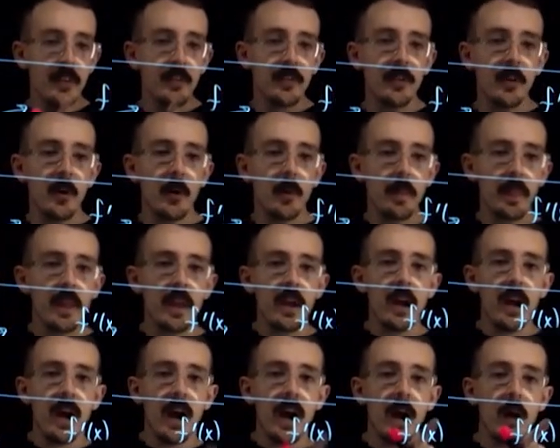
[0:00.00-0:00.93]
So
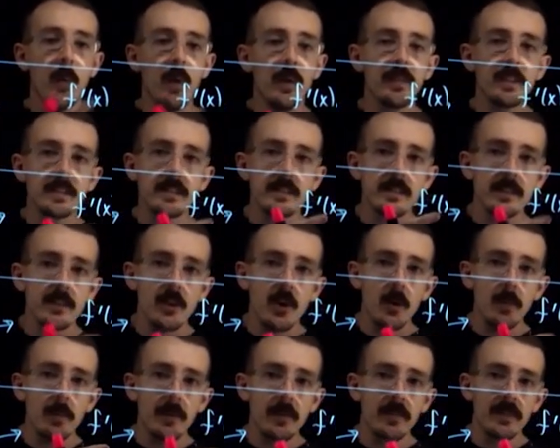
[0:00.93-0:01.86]
I want the
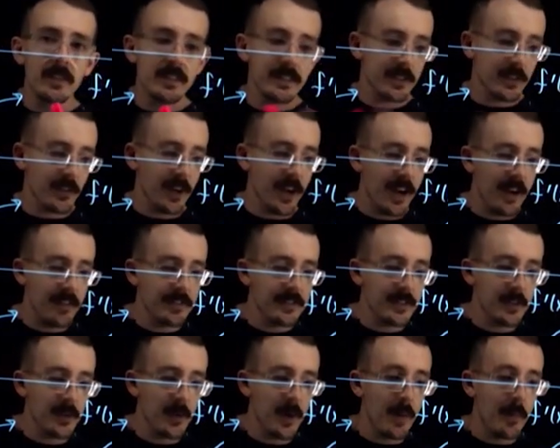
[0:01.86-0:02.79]
slope of this graph.
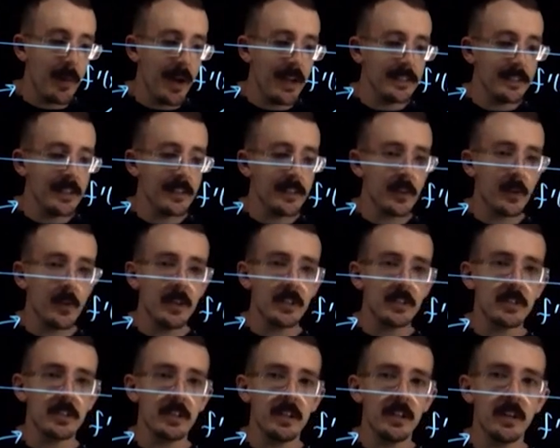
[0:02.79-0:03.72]
So I'm asking the
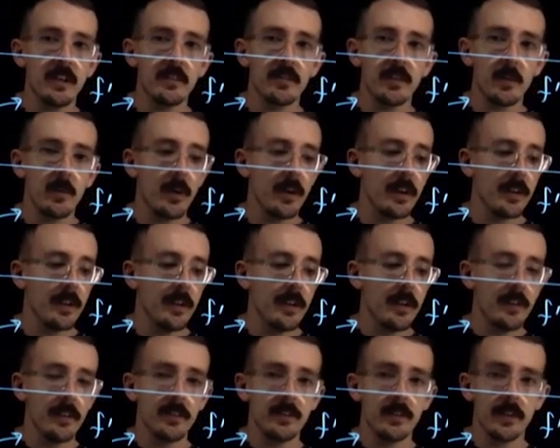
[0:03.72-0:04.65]
question here if I want
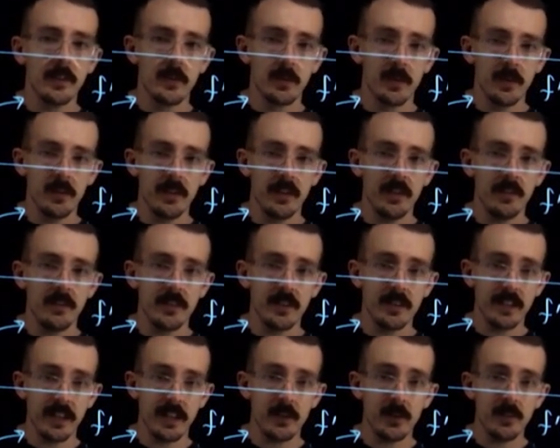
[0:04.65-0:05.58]
the derivative,
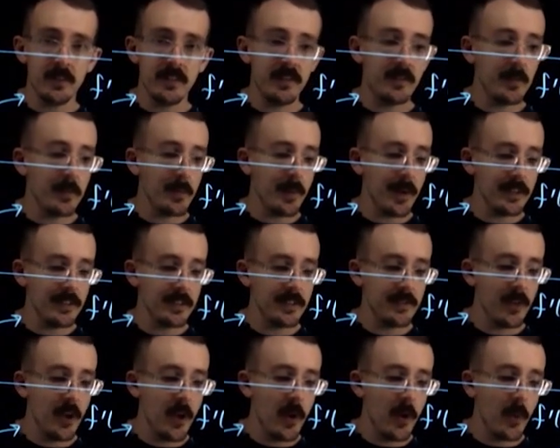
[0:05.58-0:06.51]
the second derivative to be
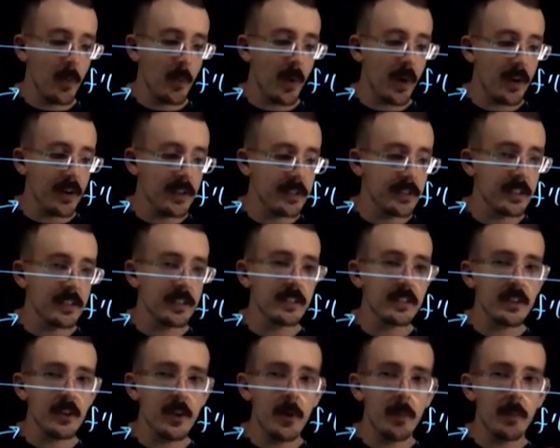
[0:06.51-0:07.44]
positive, where is the
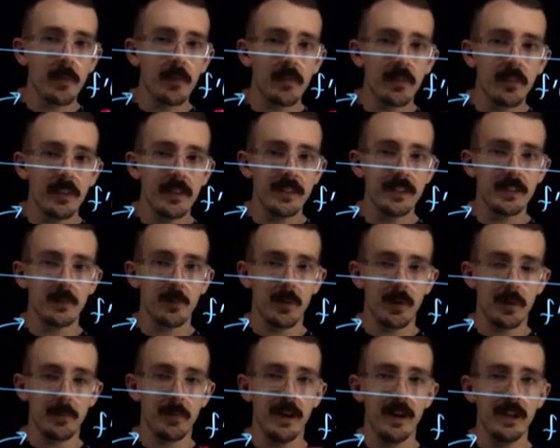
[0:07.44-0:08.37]
slope of this
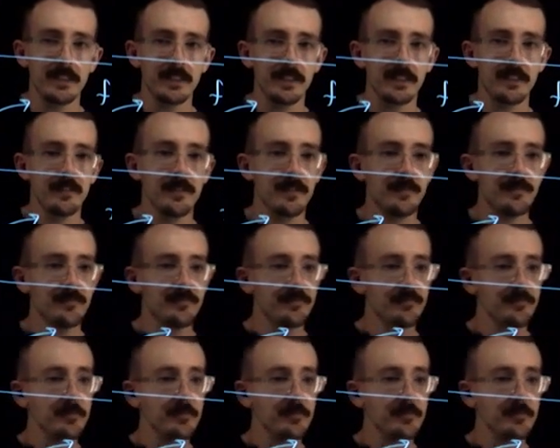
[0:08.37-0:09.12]
one positive?